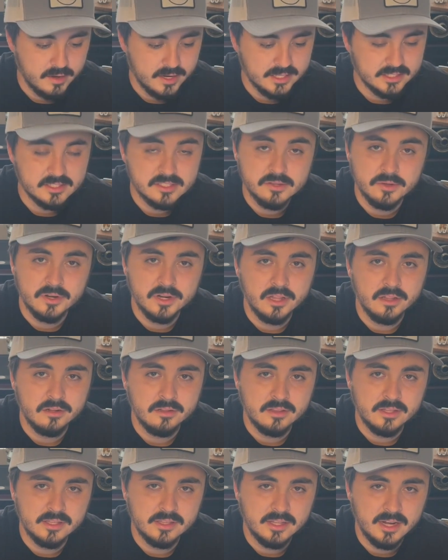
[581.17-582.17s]
right, so another
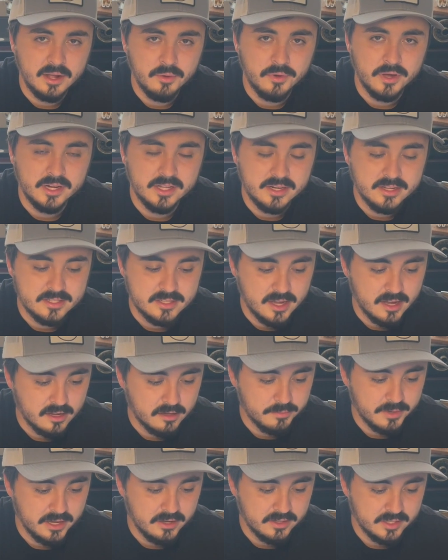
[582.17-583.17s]
thing that I wanted to talk
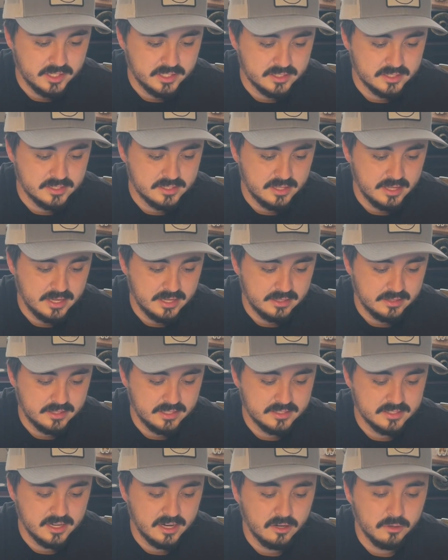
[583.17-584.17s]
about is that
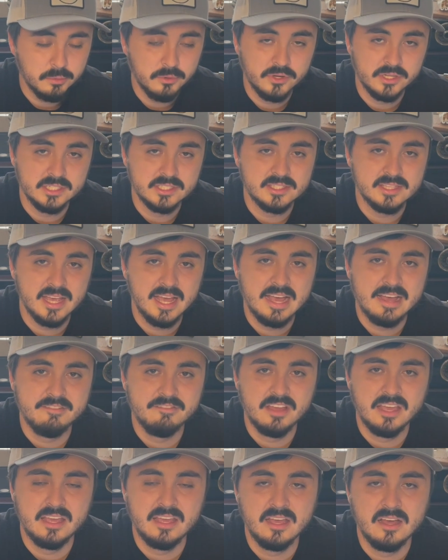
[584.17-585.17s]
these arrow points have
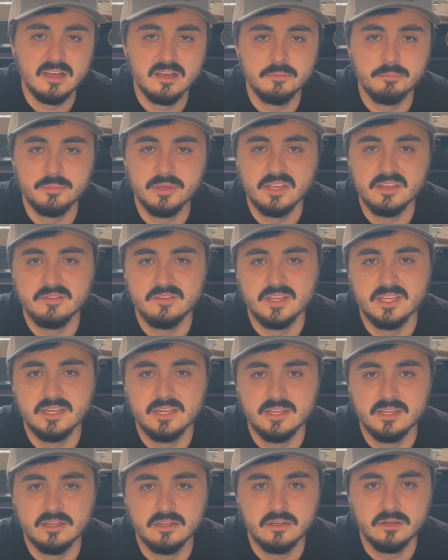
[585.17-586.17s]
a
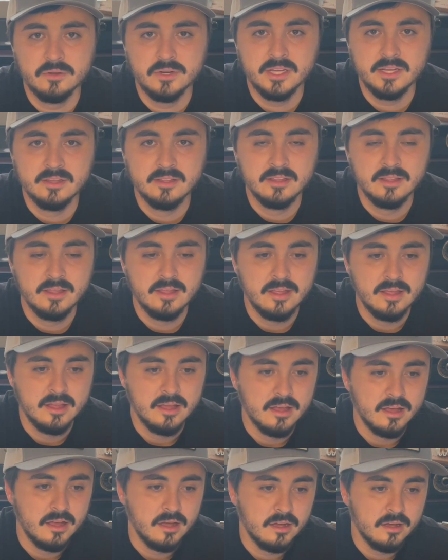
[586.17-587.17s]
PVD coating.
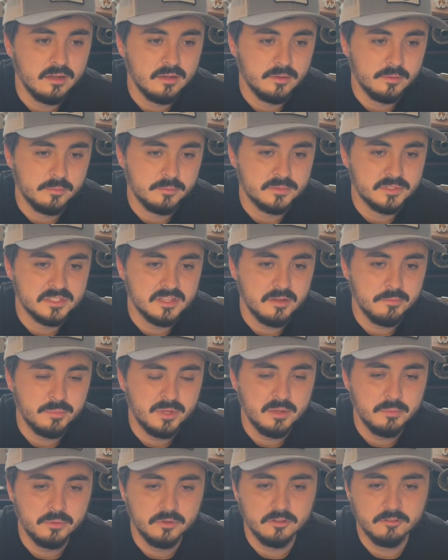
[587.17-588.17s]
Some
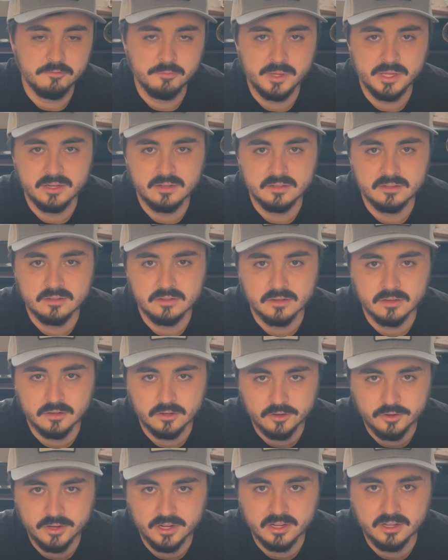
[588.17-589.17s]
people have been
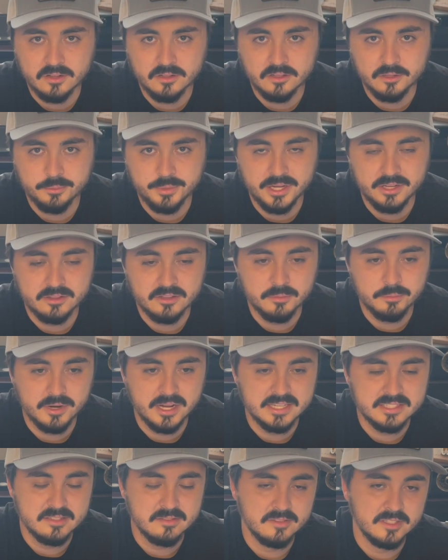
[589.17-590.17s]
critical about the
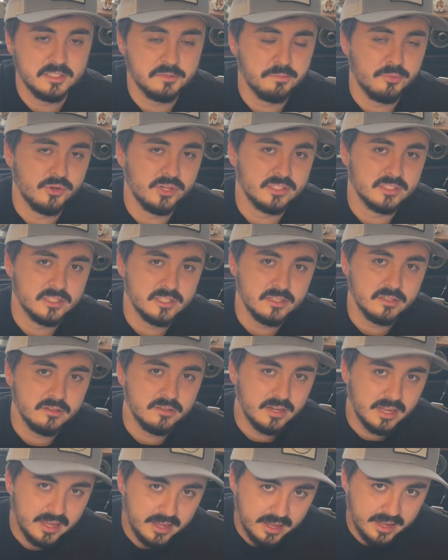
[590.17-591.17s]
price of these points too,
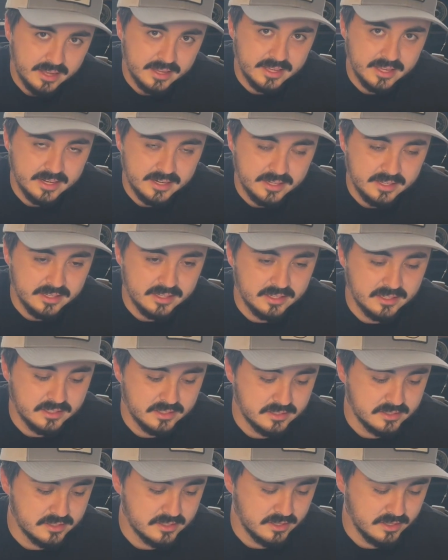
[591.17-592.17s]
and I get it. It
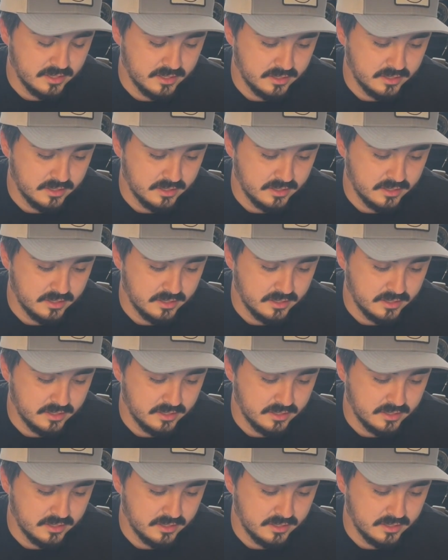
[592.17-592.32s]
is